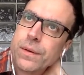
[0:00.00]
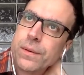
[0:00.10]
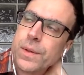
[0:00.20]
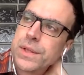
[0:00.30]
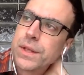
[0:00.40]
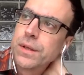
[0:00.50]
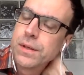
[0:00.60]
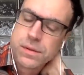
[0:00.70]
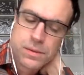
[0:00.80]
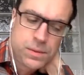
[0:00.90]
What's it
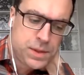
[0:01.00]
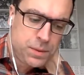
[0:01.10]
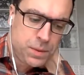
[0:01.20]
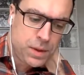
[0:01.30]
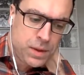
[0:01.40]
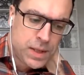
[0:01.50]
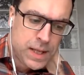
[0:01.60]
called? What's the word?